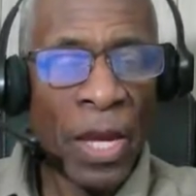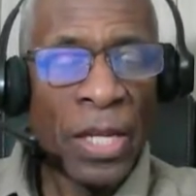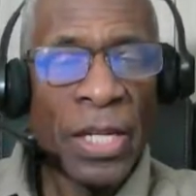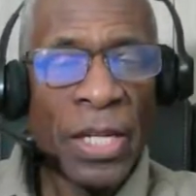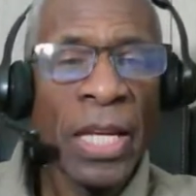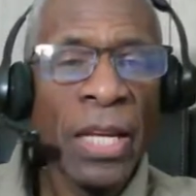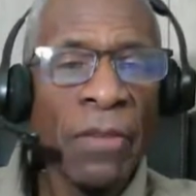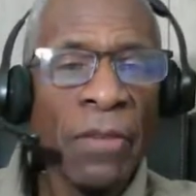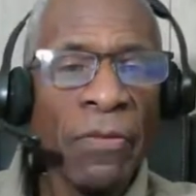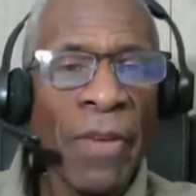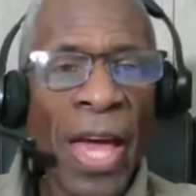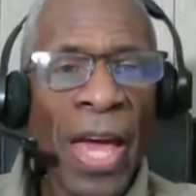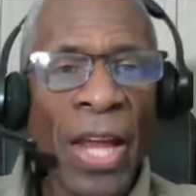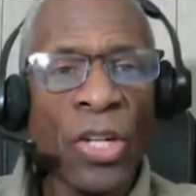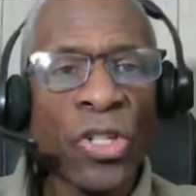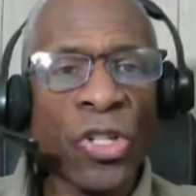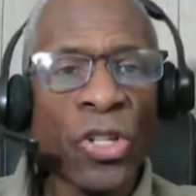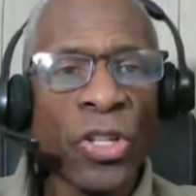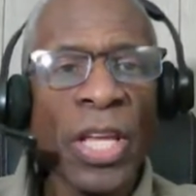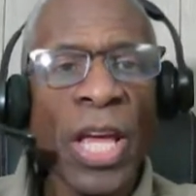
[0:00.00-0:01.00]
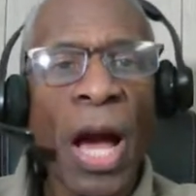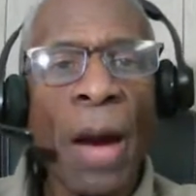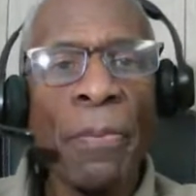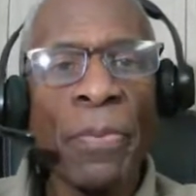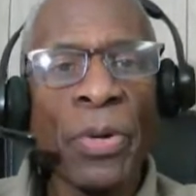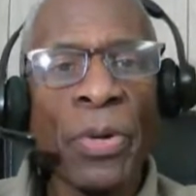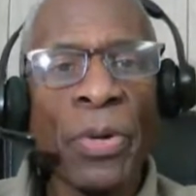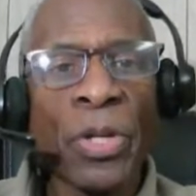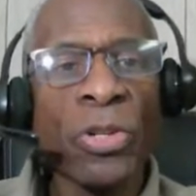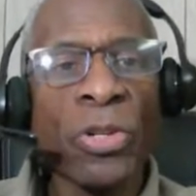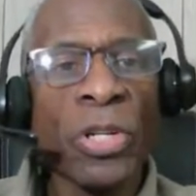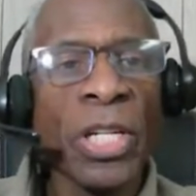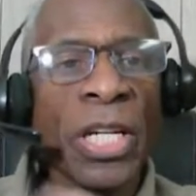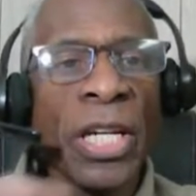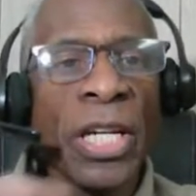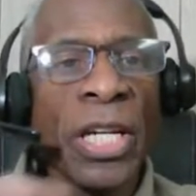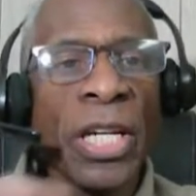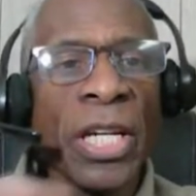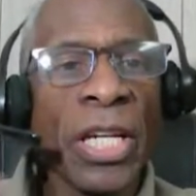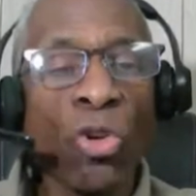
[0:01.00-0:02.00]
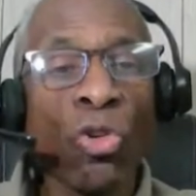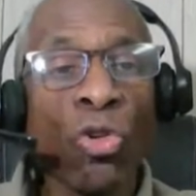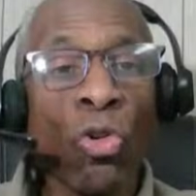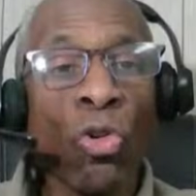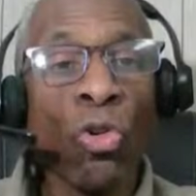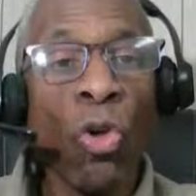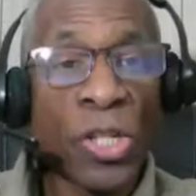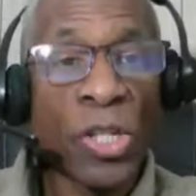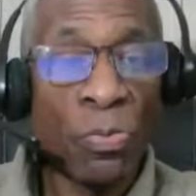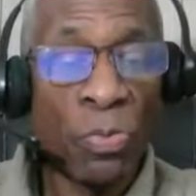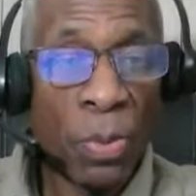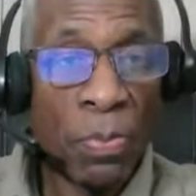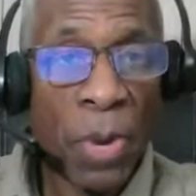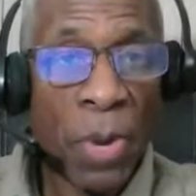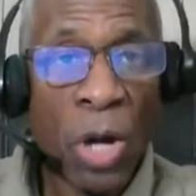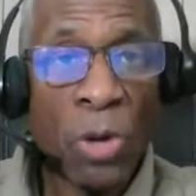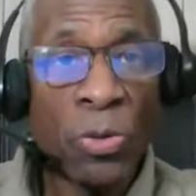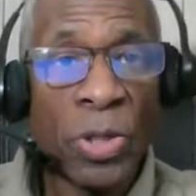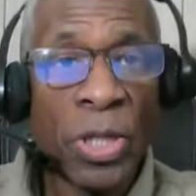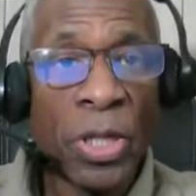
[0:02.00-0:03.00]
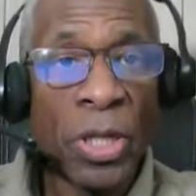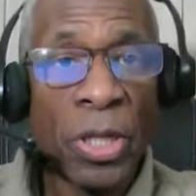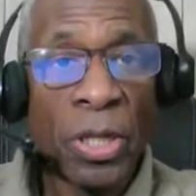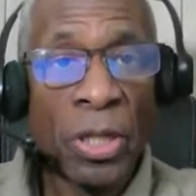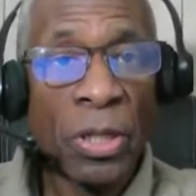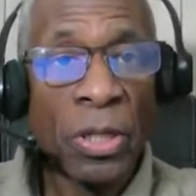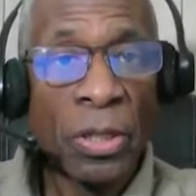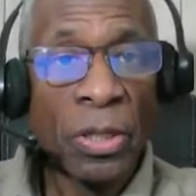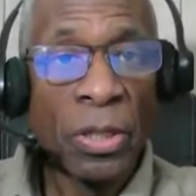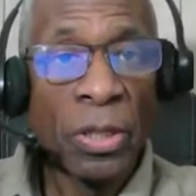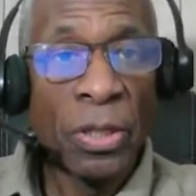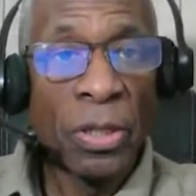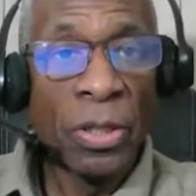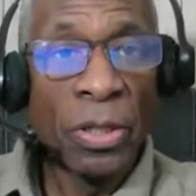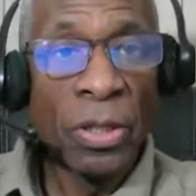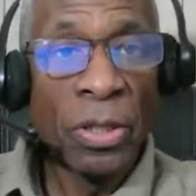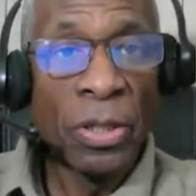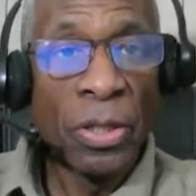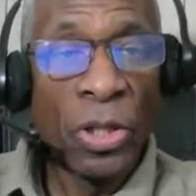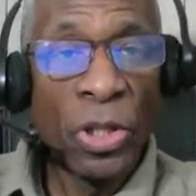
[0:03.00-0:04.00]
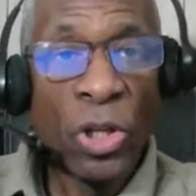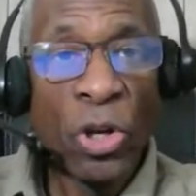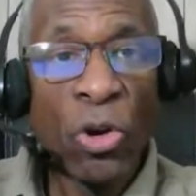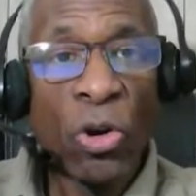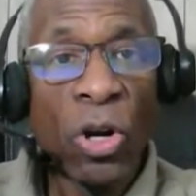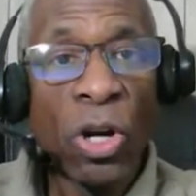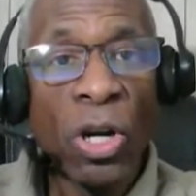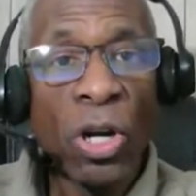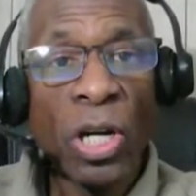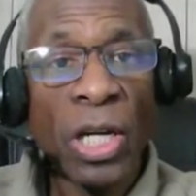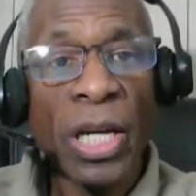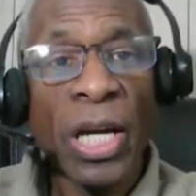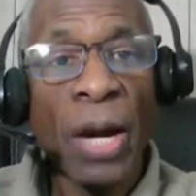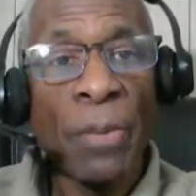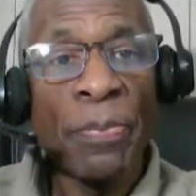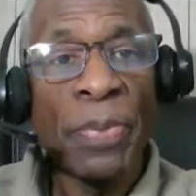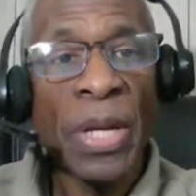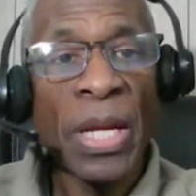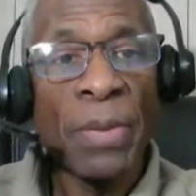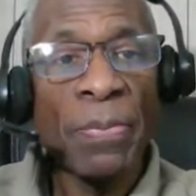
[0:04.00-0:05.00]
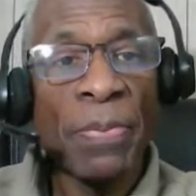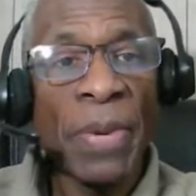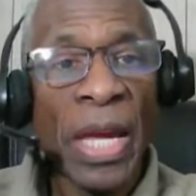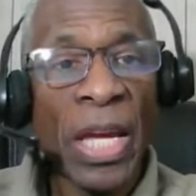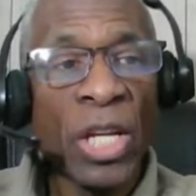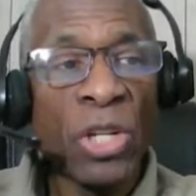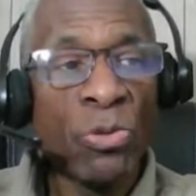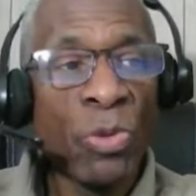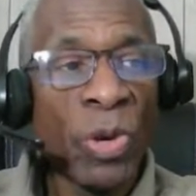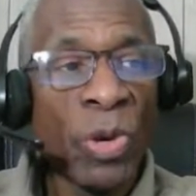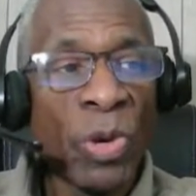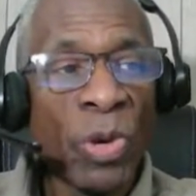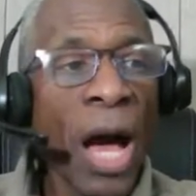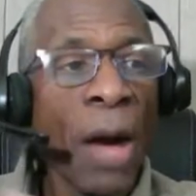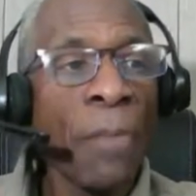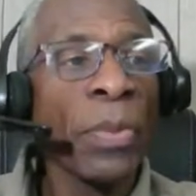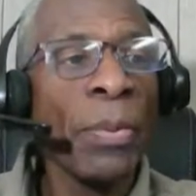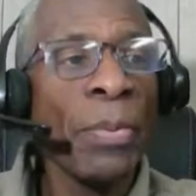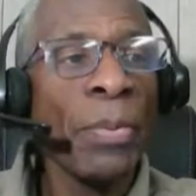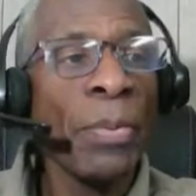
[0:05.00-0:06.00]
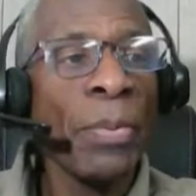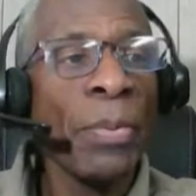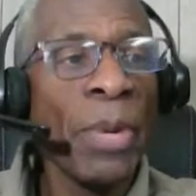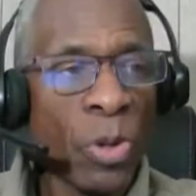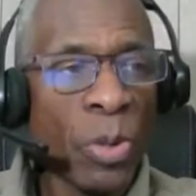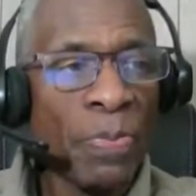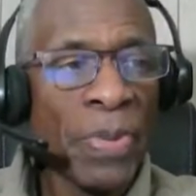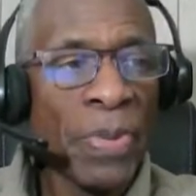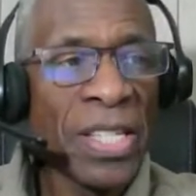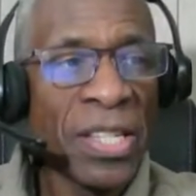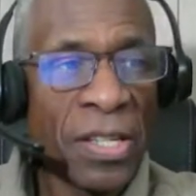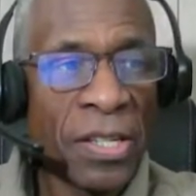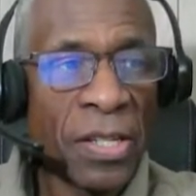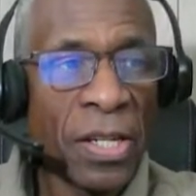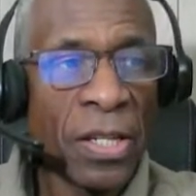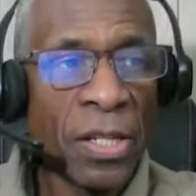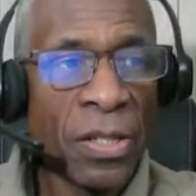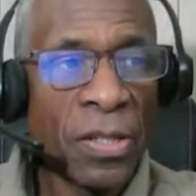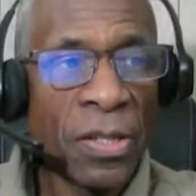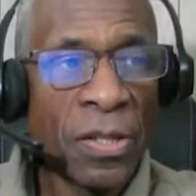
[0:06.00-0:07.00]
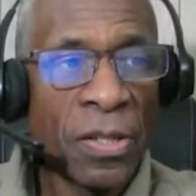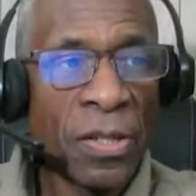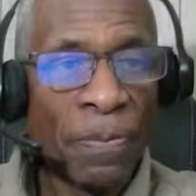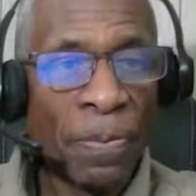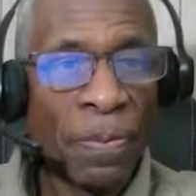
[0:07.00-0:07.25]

Take advantage of the opportunity to cross promote your company page with complementary businesses.